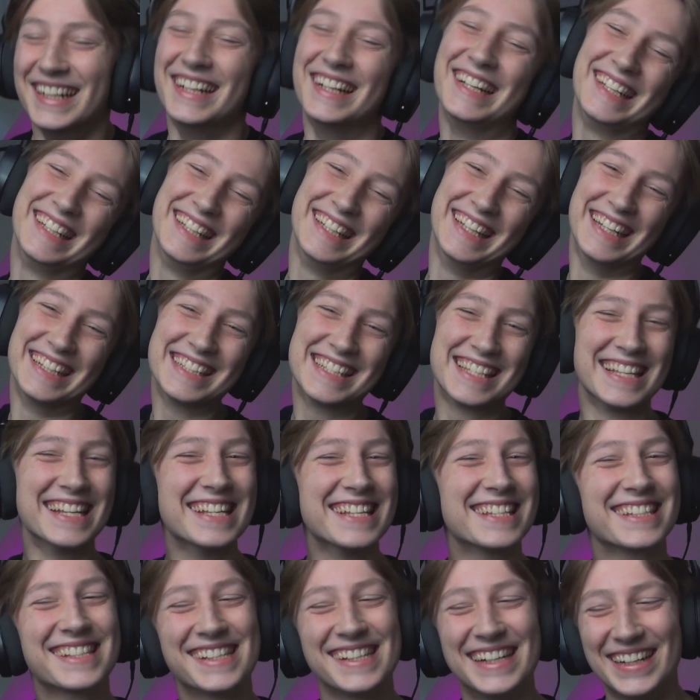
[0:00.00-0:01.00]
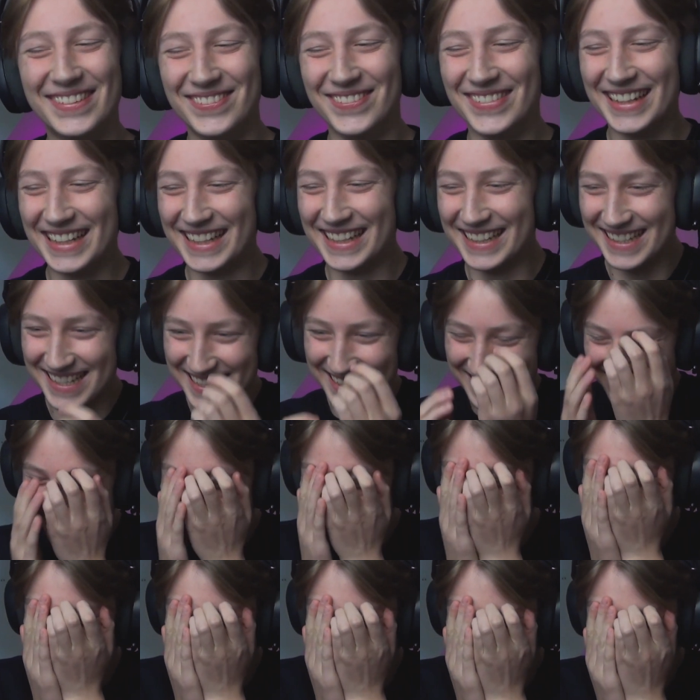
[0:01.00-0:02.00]
yes, he's coming. He's
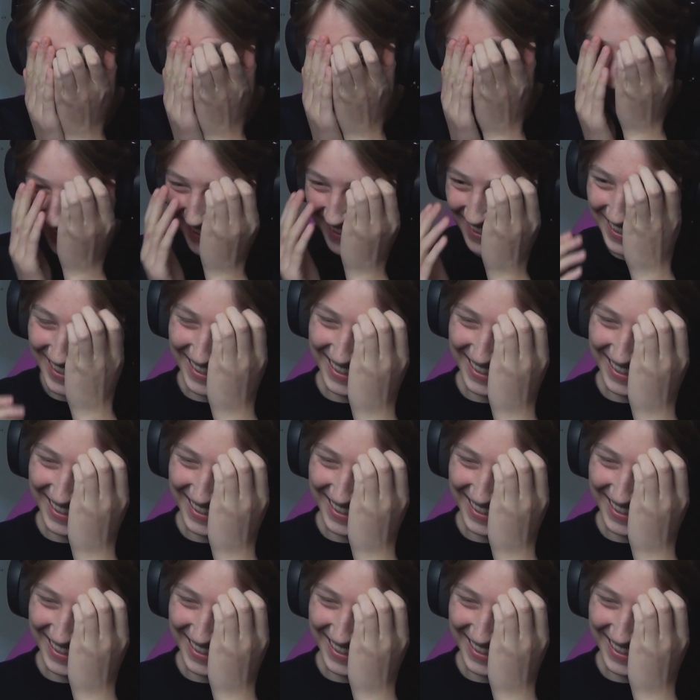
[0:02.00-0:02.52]
coming.